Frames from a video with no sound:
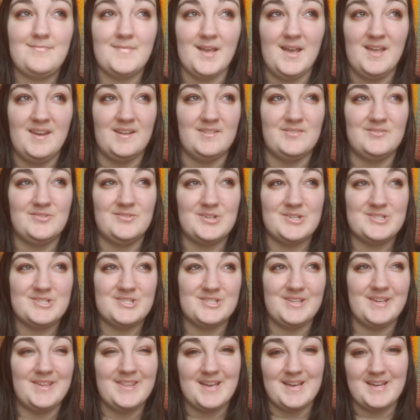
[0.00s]
And
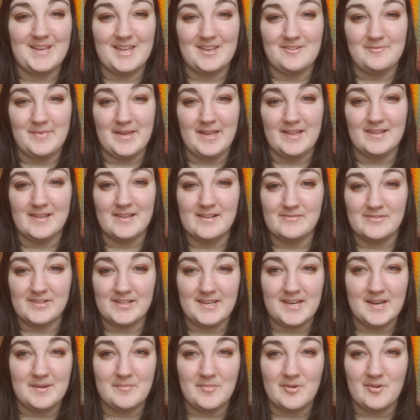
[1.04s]
unfortunately that gave me a lovely
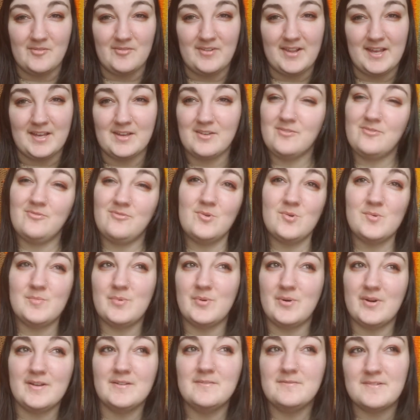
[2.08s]
number of like
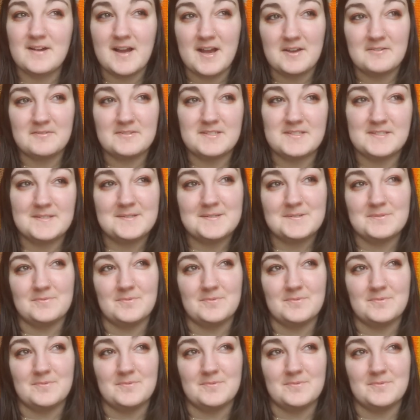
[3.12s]
4.56